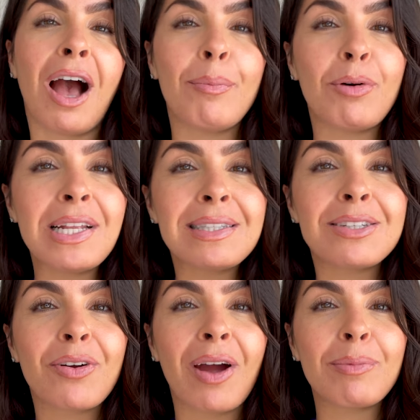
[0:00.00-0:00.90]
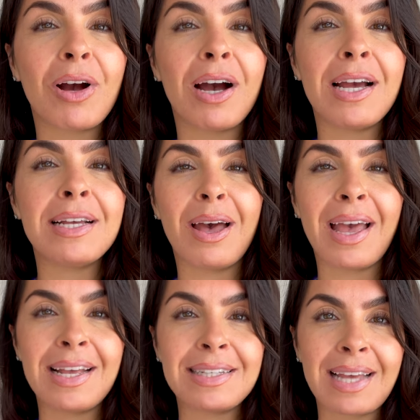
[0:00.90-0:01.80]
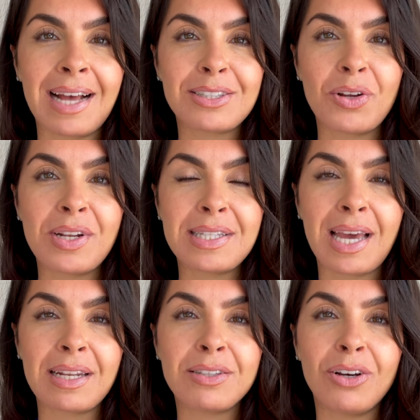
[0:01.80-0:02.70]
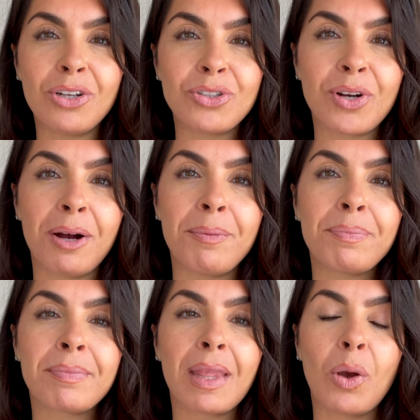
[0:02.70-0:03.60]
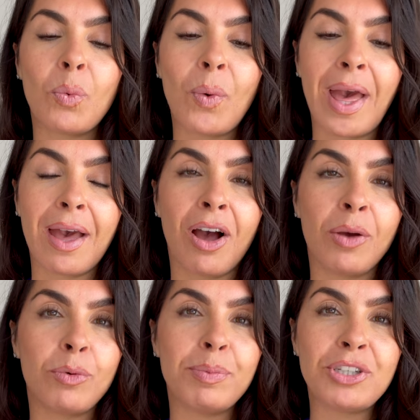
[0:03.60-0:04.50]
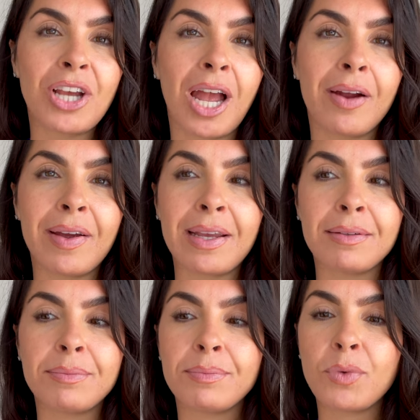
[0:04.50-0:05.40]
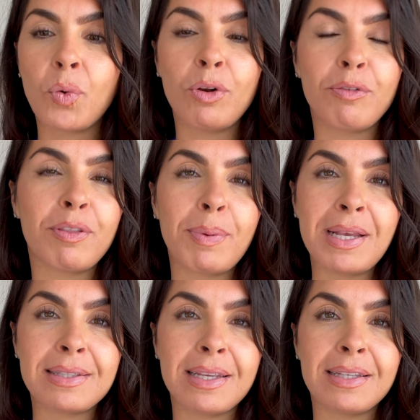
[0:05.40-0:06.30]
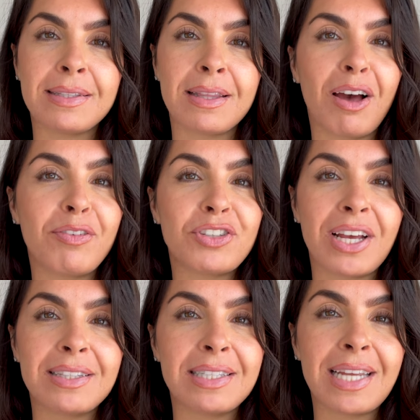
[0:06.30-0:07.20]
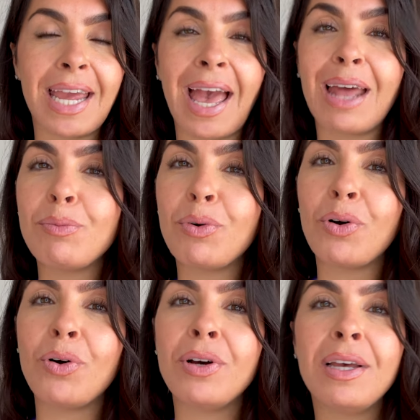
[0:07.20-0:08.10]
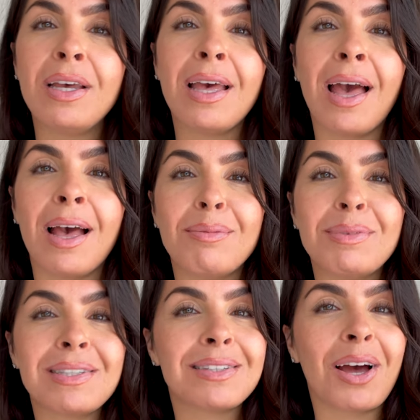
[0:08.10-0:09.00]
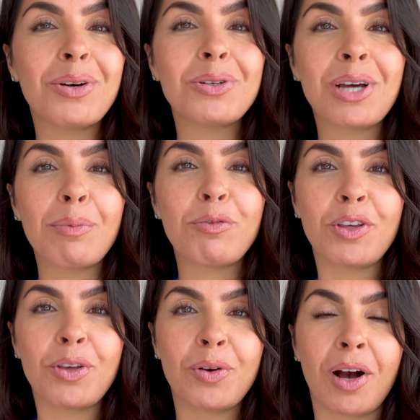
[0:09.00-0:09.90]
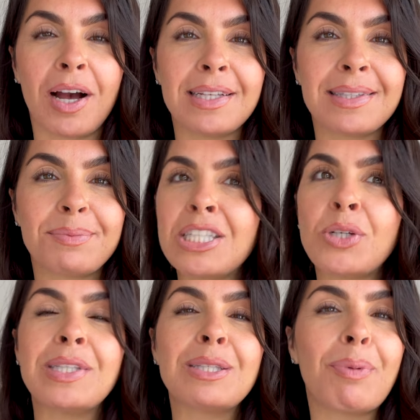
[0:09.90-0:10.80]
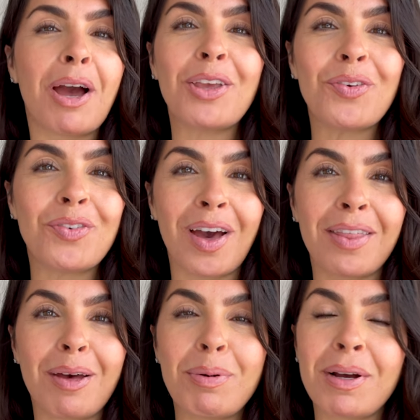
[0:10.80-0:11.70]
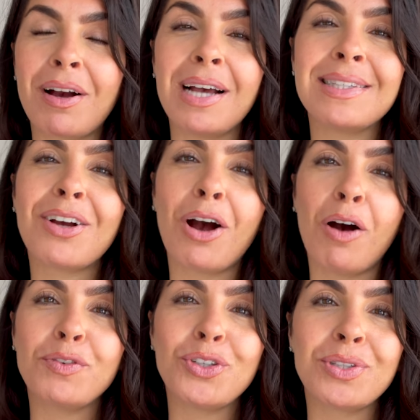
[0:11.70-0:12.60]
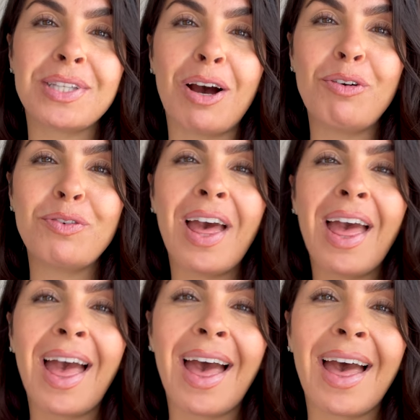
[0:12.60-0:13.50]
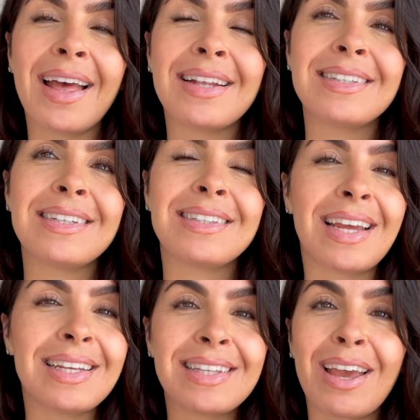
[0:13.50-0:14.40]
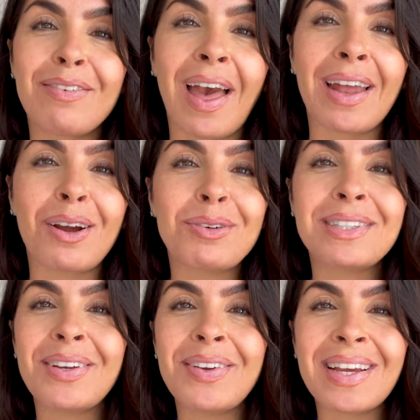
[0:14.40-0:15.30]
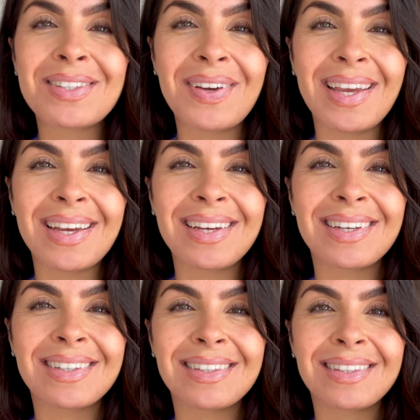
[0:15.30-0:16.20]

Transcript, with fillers: I'm on Instagram, guys. It's at Honestly Alessandra where I will be sharing all of the pieces that I've shared today and more um, styled up for you guys to inspire you further. But guys, look after yourself and stay safe and I will see you next week.